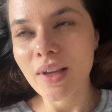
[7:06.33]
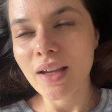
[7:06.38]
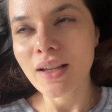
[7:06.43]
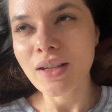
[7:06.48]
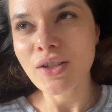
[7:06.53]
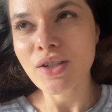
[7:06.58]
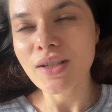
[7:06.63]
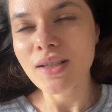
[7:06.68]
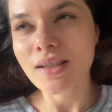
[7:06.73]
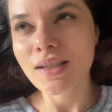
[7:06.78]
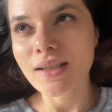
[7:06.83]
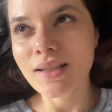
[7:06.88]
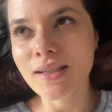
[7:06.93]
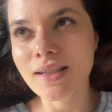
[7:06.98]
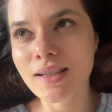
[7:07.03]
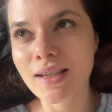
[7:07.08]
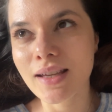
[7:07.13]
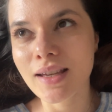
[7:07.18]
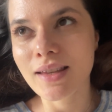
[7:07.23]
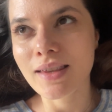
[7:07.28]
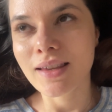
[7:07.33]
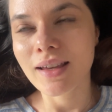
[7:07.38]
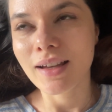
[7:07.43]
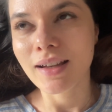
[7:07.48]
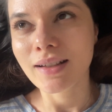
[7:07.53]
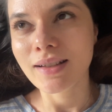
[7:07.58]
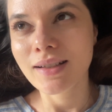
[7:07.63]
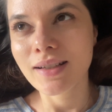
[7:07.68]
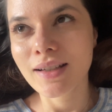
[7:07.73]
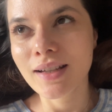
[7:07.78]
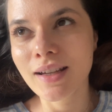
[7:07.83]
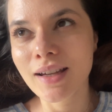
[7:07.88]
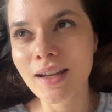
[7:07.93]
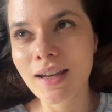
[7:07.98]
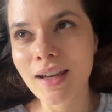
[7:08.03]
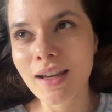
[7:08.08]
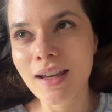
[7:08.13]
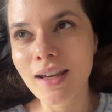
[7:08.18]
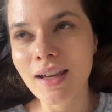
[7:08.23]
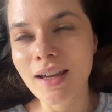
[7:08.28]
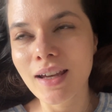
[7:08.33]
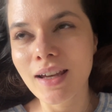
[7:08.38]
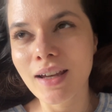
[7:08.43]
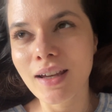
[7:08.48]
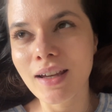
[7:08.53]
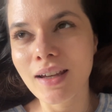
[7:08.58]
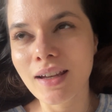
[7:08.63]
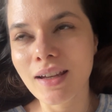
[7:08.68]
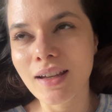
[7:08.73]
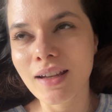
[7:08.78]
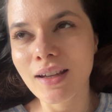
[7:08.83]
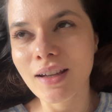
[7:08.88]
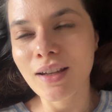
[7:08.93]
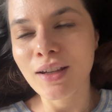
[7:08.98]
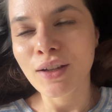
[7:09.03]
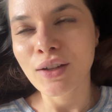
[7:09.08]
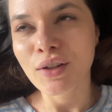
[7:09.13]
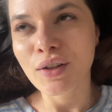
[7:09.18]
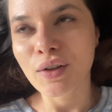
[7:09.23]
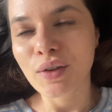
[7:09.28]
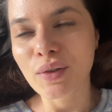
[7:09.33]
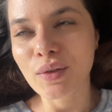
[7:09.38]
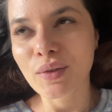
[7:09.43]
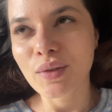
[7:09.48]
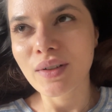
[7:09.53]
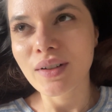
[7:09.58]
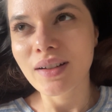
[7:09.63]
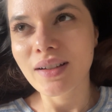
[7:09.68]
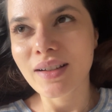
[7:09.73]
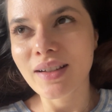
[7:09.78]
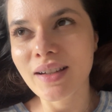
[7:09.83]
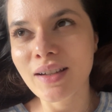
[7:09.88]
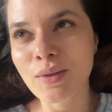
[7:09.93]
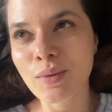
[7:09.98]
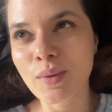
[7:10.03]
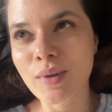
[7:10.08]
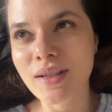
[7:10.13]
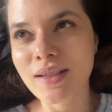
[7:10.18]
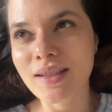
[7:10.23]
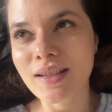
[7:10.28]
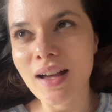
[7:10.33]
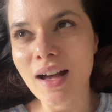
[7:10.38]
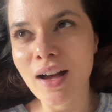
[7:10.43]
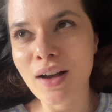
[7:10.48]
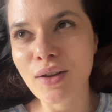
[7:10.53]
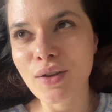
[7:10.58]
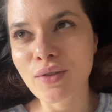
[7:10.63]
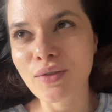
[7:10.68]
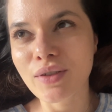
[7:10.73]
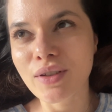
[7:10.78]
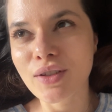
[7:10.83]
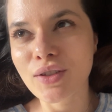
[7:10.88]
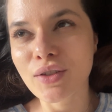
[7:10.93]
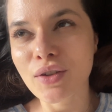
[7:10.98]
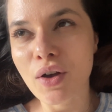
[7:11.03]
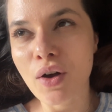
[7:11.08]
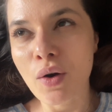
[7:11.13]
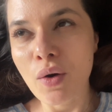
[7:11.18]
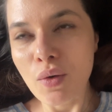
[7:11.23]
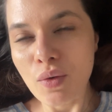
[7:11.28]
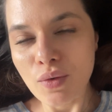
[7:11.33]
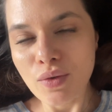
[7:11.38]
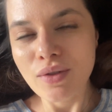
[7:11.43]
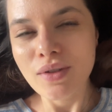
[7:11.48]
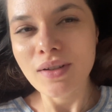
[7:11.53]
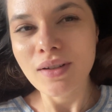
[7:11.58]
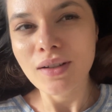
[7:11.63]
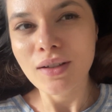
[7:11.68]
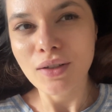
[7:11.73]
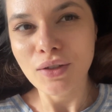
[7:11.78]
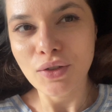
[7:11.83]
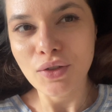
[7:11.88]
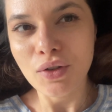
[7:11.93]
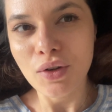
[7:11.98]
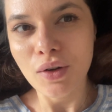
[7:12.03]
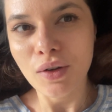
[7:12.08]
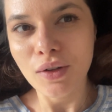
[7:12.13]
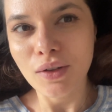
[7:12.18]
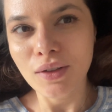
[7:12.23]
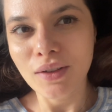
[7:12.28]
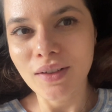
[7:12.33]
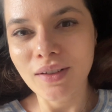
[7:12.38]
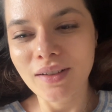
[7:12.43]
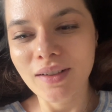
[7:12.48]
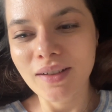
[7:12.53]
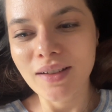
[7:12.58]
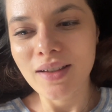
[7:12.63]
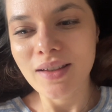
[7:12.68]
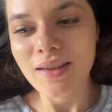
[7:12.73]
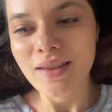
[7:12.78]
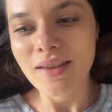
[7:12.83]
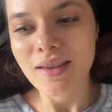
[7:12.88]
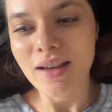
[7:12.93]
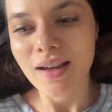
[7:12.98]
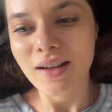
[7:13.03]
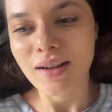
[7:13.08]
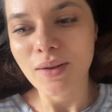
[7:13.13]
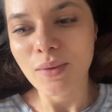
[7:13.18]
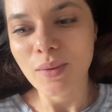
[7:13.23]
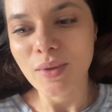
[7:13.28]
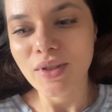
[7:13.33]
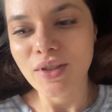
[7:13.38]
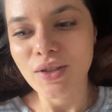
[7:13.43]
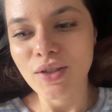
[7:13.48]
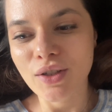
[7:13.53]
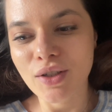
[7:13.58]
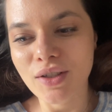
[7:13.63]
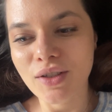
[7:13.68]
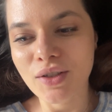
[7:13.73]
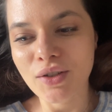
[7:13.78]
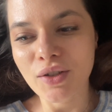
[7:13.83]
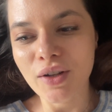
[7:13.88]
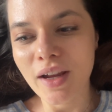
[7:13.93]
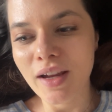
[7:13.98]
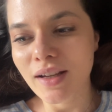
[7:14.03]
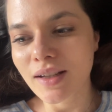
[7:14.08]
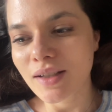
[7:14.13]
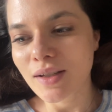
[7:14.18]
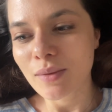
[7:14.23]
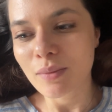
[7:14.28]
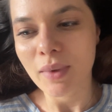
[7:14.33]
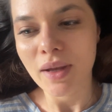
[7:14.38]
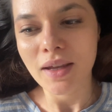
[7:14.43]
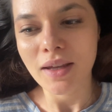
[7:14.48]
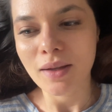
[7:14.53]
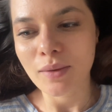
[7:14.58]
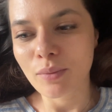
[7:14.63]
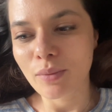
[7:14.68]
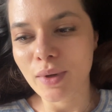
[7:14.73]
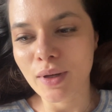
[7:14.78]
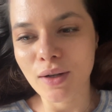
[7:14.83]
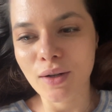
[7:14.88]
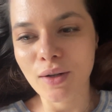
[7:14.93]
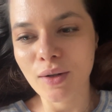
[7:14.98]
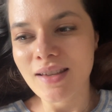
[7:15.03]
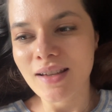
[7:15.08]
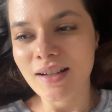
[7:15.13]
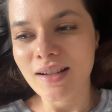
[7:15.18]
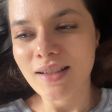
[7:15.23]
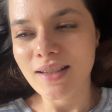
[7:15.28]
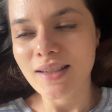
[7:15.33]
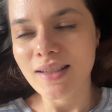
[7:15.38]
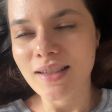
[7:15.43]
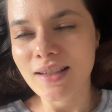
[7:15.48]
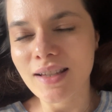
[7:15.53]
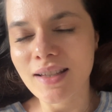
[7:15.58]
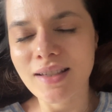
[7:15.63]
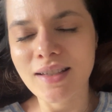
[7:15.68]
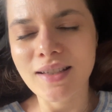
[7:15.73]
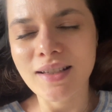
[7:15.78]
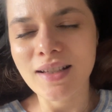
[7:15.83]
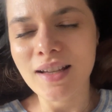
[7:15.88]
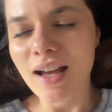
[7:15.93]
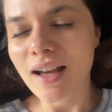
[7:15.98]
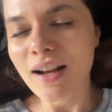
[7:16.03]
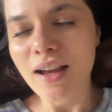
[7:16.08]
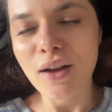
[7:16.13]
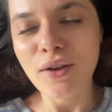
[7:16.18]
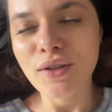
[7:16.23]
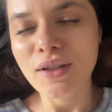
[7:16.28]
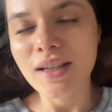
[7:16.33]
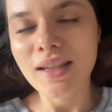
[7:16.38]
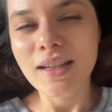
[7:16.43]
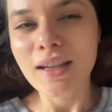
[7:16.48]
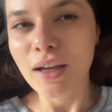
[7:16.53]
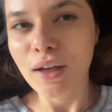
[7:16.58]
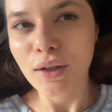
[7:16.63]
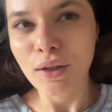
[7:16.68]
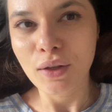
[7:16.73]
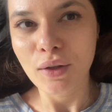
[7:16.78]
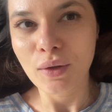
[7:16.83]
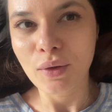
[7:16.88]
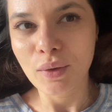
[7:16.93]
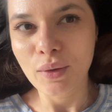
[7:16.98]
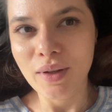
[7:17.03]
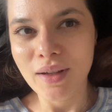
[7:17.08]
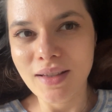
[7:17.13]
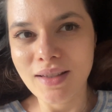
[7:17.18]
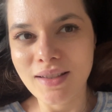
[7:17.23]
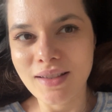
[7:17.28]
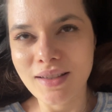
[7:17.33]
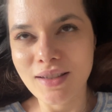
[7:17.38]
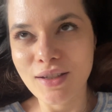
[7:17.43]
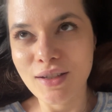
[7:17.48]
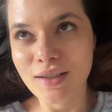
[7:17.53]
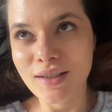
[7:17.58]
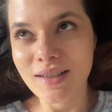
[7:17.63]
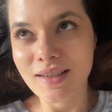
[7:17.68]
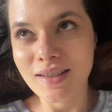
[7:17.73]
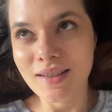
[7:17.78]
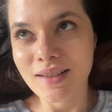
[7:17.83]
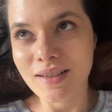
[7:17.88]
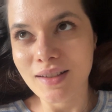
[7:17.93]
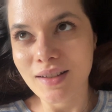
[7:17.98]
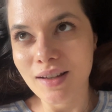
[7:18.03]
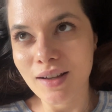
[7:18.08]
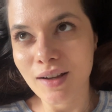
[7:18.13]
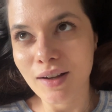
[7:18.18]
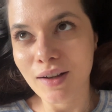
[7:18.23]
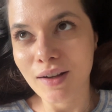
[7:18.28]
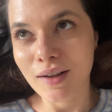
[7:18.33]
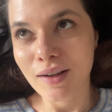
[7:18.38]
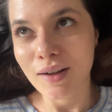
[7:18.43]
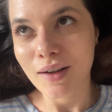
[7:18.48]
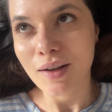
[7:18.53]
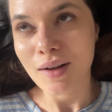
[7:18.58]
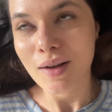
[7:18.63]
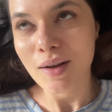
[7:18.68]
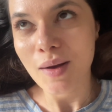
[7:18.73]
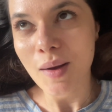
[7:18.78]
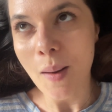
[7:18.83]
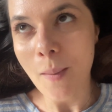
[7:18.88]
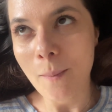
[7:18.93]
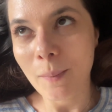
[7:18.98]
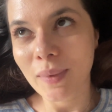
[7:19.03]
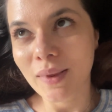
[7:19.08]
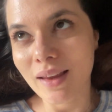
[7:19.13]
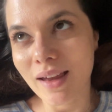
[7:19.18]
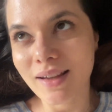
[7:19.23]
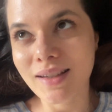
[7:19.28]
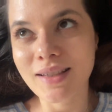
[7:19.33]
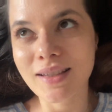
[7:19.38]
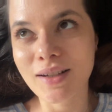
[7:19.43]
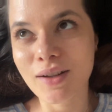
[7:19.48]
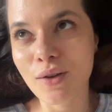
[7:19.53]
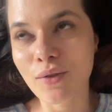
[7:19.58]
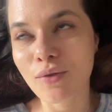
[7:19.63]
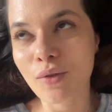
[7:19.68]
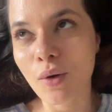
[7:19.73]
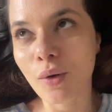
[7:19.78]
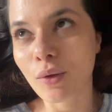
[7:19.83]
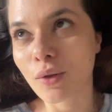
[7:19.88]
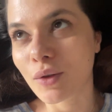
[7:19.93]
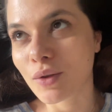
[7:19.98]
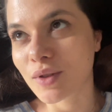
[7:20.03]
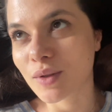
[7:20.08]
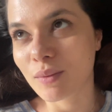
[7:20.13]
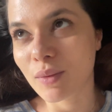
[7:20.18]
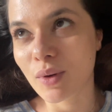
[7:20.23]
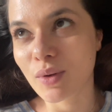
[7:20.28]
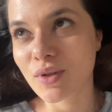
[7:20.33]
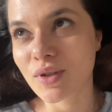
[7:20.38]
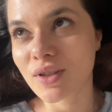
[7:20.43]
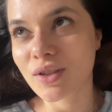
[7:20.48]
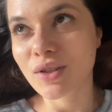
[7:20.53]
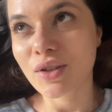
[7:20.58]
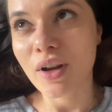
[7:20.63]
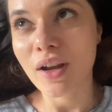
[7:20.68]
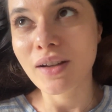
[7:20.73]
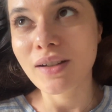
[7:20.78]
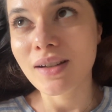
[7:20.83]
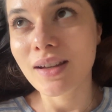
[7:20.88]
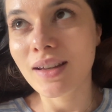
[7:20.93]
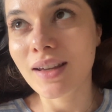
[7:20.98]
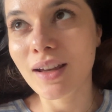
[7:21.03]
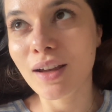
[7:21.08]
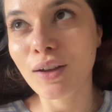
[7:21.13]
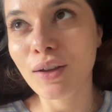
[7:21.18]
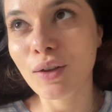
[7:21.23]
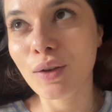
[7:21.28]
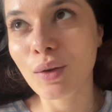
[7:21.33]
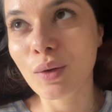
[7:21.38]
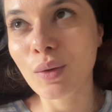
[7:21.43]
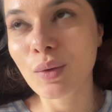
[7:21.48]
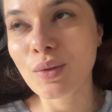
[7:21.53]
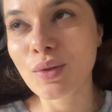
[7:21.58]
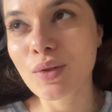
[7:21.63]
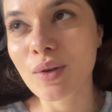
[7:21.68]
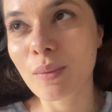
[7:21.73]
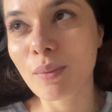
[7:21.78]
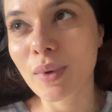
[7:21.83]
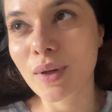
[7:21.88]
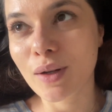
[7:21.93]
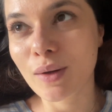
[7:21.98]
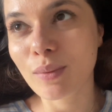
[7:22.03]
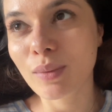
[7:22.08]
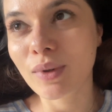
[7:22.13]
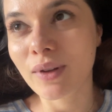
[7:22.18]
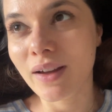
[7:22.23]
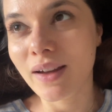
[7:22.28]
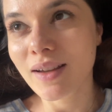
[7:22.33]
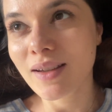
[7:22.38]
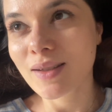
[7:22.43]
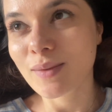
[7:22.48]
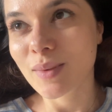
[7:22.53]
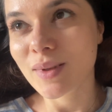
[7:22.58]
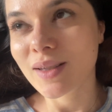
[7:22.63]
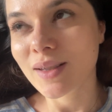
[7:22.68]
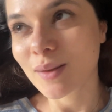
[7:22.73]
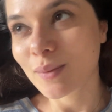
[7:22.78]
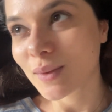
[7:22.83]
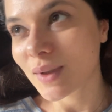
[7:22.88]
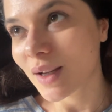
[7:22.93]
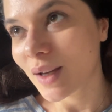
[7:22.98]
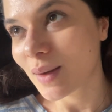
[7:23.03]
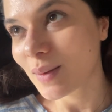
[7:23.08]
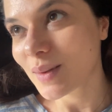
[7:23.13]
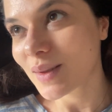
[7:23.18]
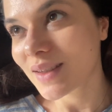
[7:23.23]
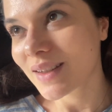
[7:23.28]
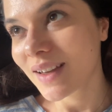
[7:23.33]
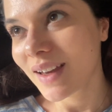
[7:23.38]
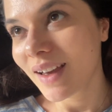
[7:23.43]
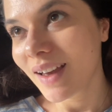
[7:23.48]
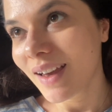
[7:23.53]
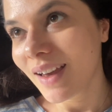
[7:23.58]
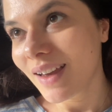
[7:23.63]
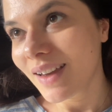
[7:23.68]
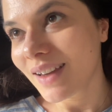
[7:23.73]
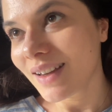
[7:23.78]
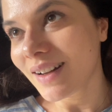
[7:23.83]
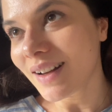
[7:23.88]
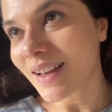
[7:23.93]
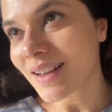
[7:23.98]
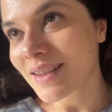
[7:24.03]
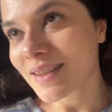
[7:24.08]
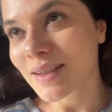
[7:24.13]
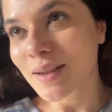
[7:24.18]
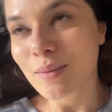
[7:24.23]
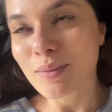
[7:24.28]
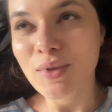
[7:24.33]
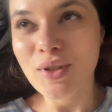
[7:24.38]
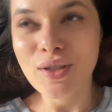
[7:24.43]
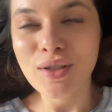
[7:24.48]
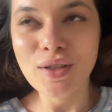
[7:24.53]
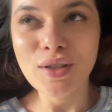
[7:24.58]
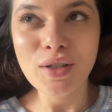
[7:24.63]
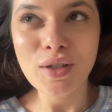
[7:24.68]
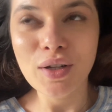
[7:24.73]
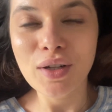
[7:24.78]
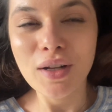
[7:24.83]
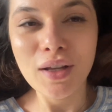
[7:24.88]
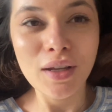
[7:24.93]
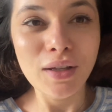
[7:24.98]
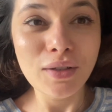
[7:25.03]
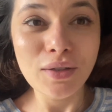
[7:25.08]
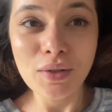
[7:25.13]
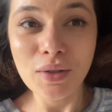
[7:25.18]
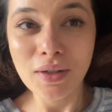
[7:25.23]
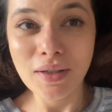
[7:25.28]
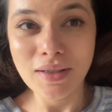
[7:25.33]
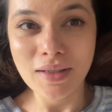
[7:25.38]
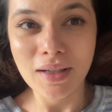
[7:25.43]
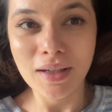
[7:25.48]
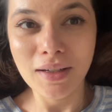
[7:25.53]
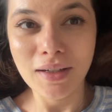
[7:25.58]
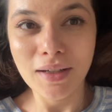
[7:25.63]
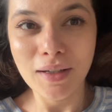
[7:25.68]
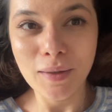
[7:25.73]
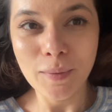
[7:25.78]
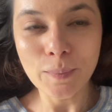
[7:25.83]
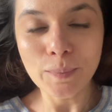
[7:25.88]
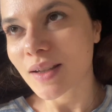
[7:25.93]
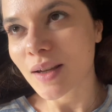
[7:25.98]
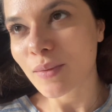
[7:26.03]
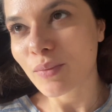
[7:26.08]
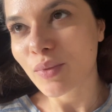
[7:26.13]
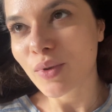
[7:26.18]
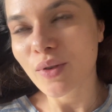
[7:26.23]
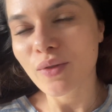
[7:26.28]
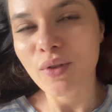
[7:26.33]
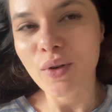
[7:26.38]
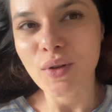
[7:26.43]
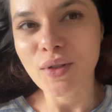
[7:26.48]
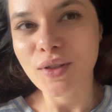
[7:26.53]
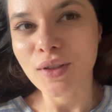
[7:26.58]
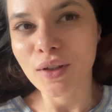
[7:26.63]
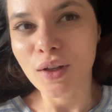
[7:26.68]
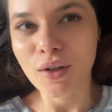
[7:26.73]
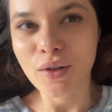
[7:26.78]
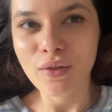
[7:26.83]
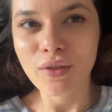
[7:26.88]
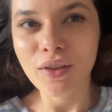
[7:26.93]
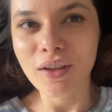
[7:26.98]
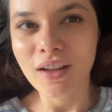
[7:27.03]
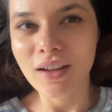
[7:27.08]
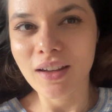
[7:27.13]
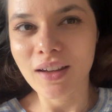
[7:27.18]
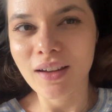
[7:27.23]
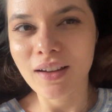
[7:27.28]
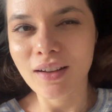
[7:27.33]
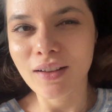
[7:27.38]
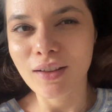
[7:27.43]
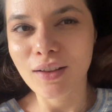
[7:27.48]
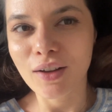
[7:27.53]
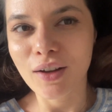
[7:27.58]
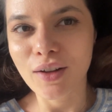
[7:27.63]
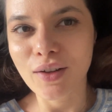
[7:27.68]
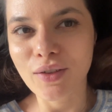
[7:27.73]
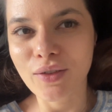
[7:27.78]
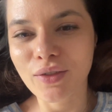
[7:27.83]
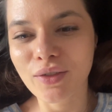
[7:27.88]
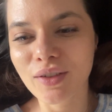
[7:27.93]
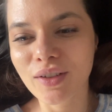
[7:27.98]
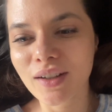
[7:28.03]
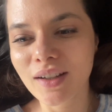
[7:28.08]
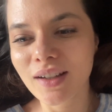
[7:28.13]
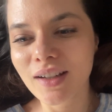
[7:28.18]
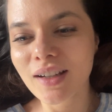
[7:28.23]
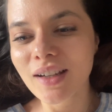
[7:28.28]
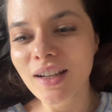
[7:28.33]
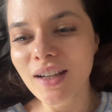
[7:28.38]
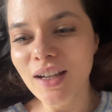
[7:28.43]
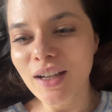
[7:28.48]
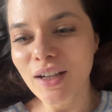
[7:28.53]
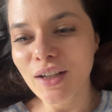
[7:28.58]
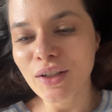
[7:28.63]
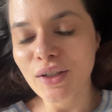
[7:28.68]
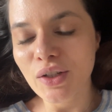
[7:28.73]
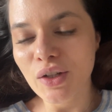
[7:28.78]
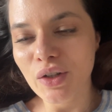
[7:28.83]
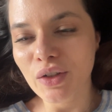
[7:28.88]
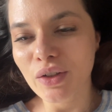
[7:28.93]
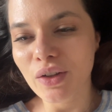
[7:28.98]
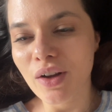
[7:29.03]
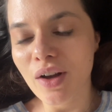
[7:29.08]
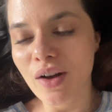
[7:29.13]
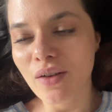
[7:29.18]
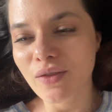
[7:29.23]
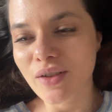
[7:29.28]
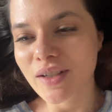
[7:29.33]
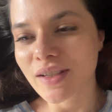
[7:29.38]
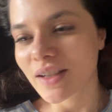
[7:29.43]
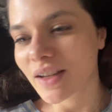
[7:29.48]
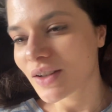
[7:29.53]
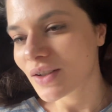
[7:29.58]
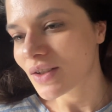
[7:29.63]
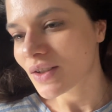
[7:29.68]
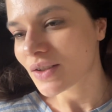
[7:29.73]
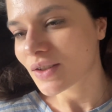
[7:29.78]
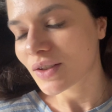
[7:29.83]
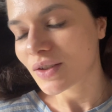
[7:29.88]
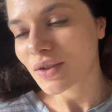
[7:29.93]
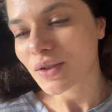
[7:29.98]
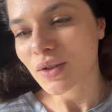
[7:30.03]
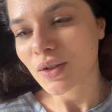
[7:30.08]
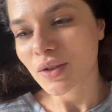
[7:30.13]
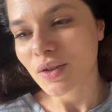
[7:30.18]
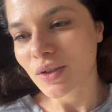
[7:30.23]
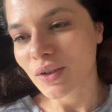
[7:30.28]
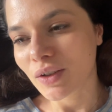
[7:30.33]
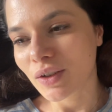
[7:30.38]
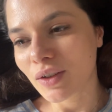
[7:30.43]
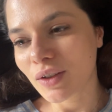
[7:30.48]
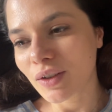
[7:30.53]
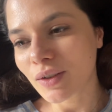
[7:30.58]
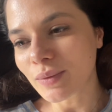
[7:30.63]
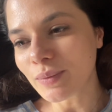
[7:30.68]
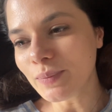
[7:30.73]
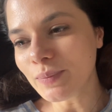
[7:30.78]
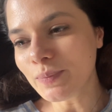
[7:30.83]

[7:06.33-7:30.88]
And just to see that, you know, it was out of its own control, that it was just trying to make it better, that it's not out to get you, it's just a complexity of all those emotions trying to get you to a better place, but sometimes it ends up just turning into anxiety. It provokes a lot of thinking, a lot of internal conversations, internal